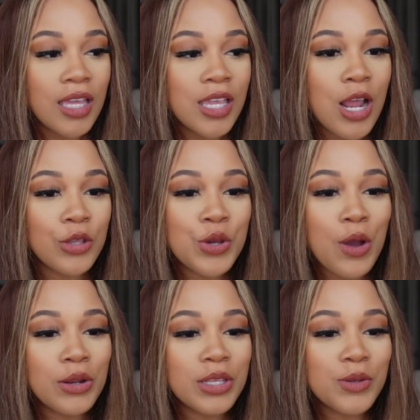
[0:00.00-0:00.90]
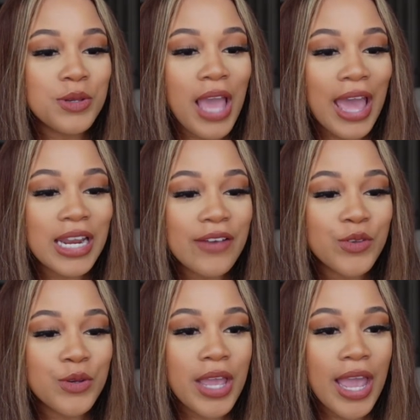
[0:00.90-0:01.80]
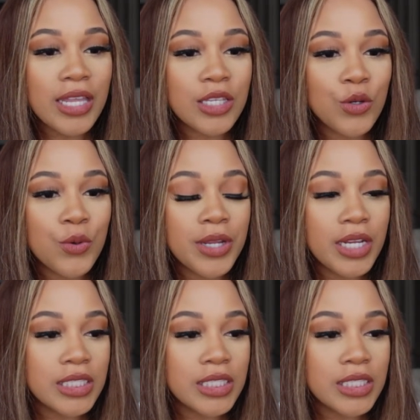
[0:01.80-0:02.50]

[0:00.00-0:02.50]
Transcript: You know, you can't do it